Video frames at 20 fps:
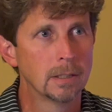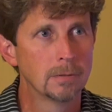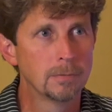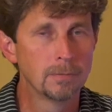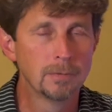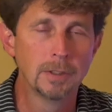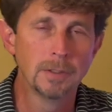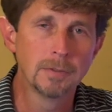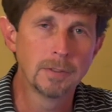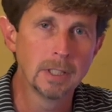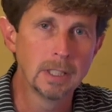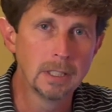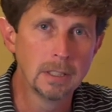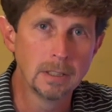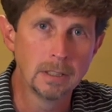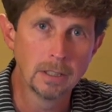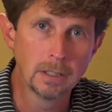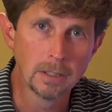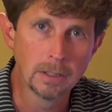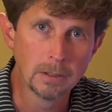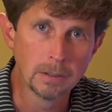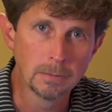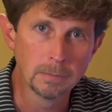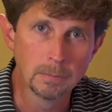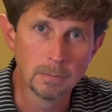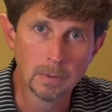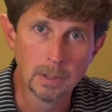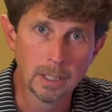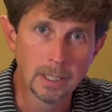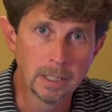15-year
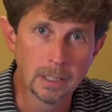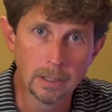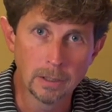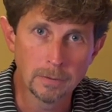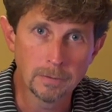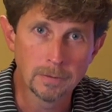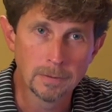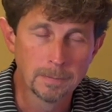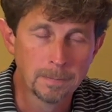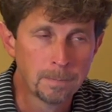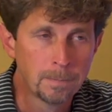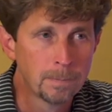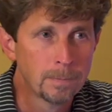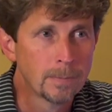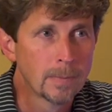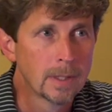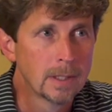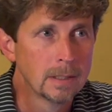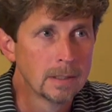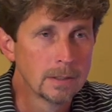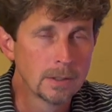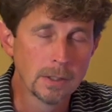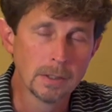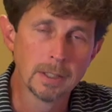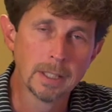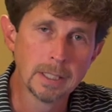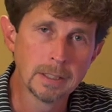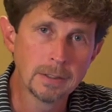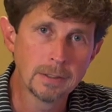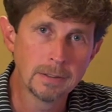layoff. So
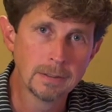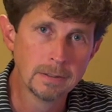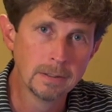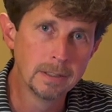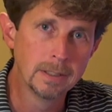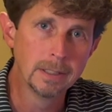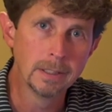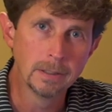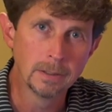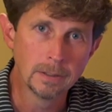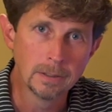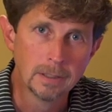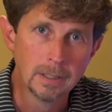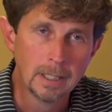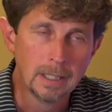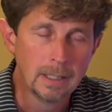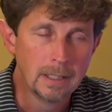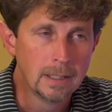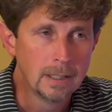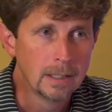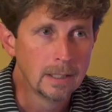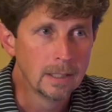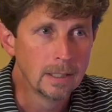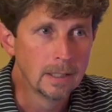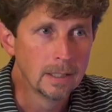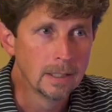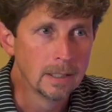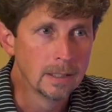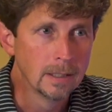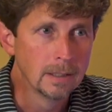that's the deal.
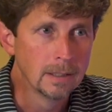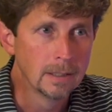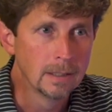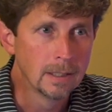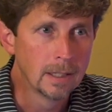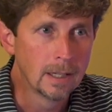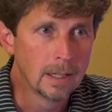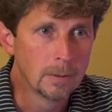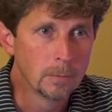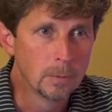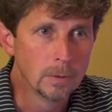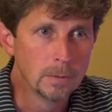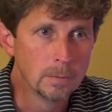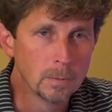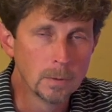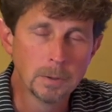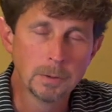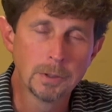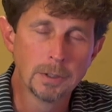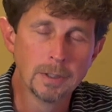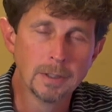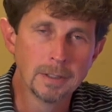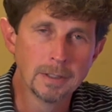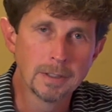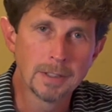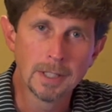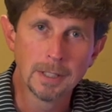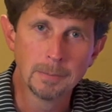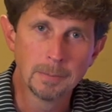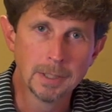And I wouldn't want you to
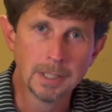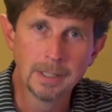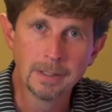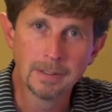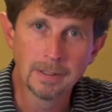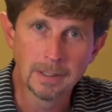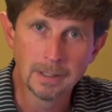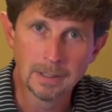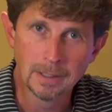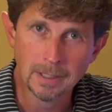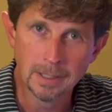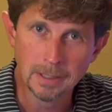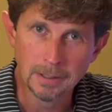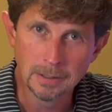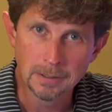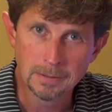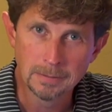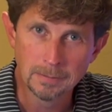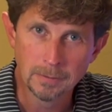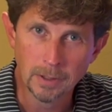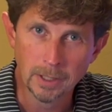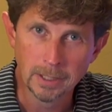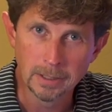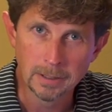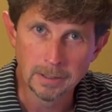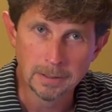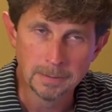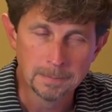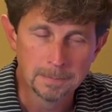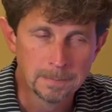accept anything less,
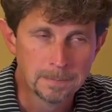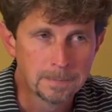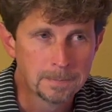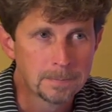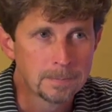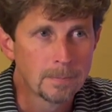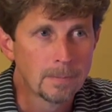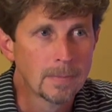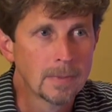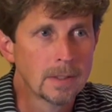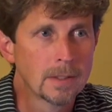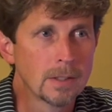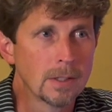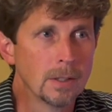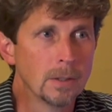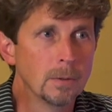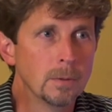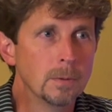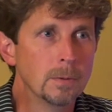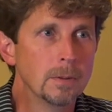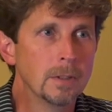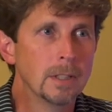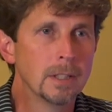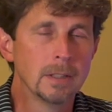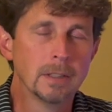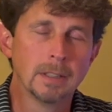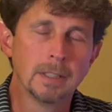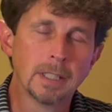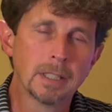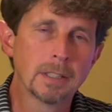frankly. So
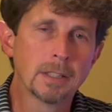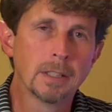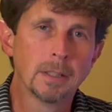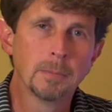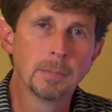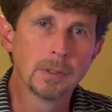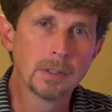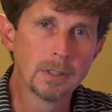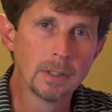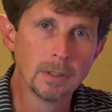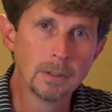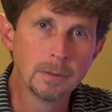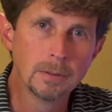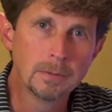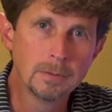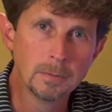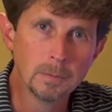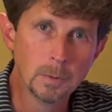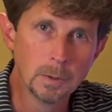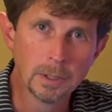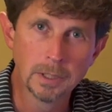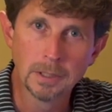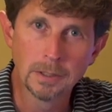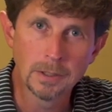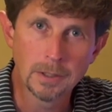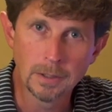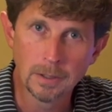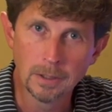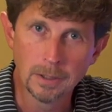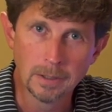in the next episode, we'll get
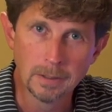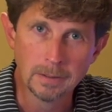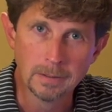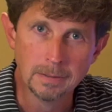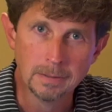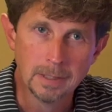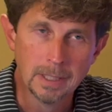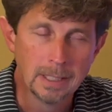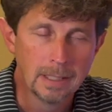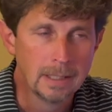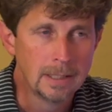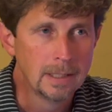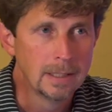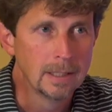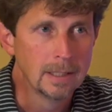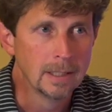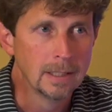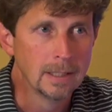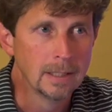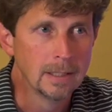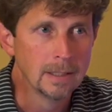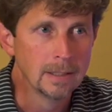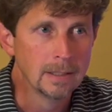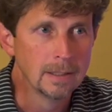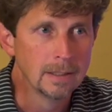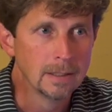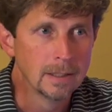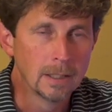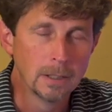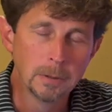started.
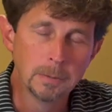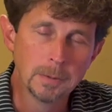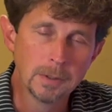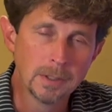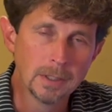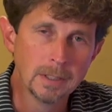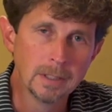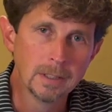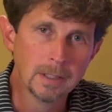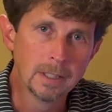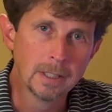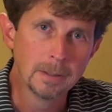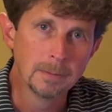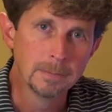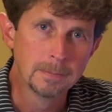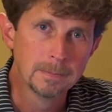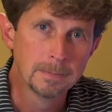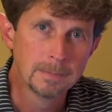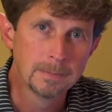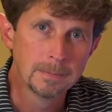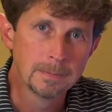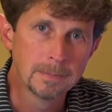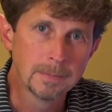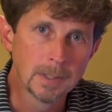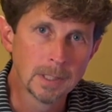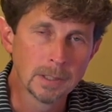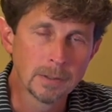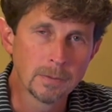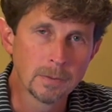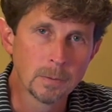And I hope to see you there.
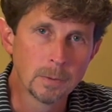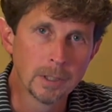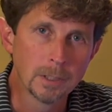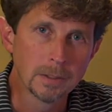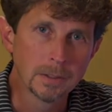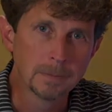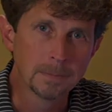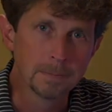Thanks for watching.